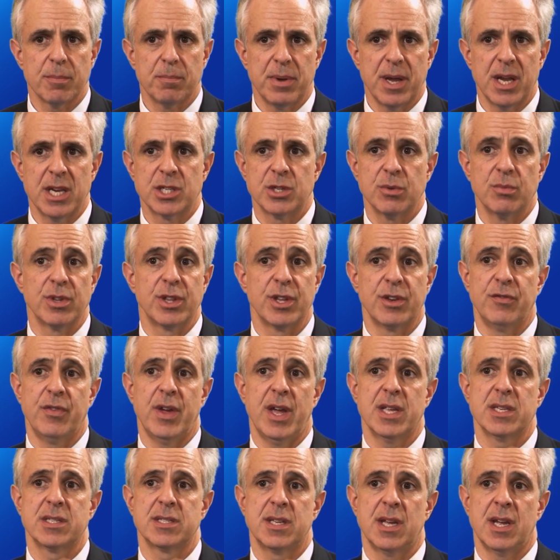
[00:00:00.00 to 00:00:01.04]
a patient with
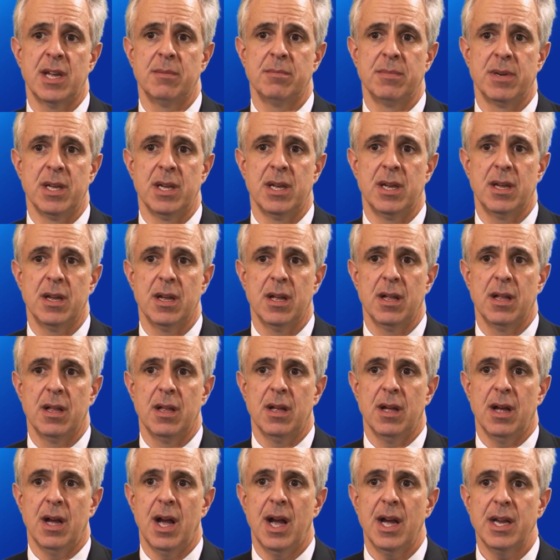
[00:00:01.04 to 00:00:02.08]
advanced AMD,
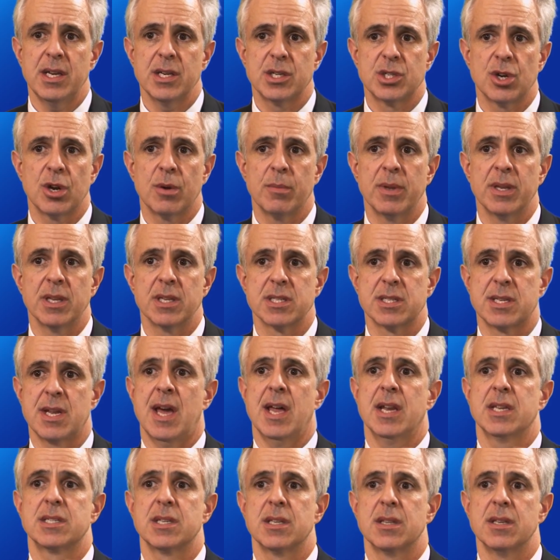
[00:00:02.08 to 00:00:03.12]
I determine the
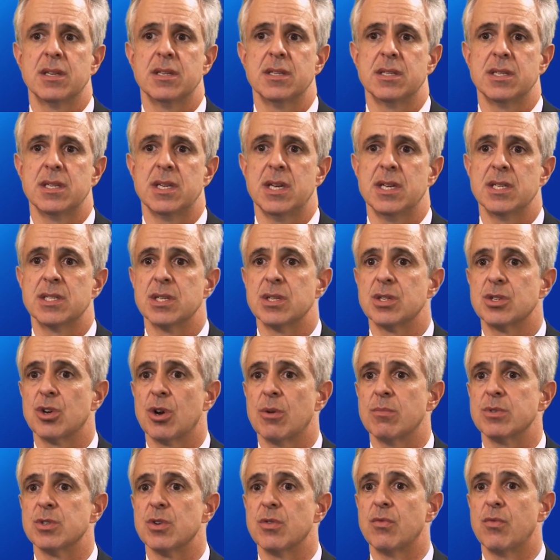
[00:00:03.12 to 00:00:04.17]
status of the disease in
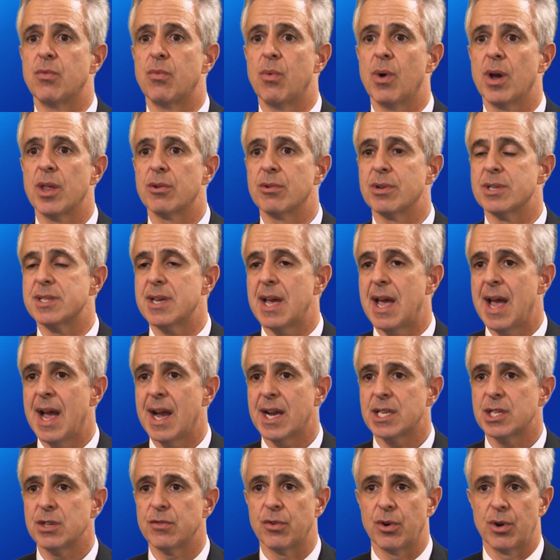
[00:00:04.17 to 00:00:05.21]
terms of whether it's
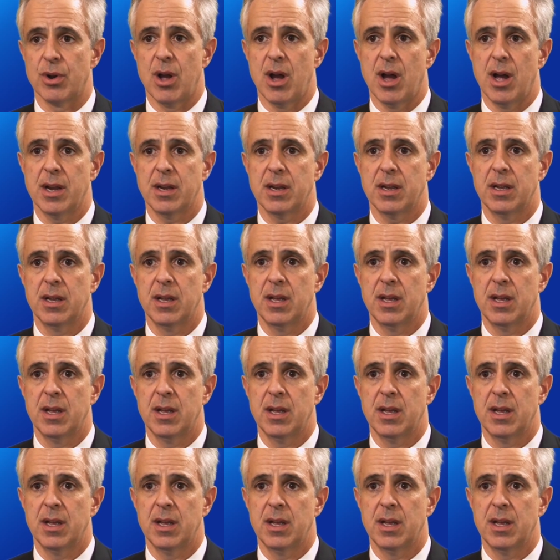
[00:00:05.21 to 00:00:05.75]
active or not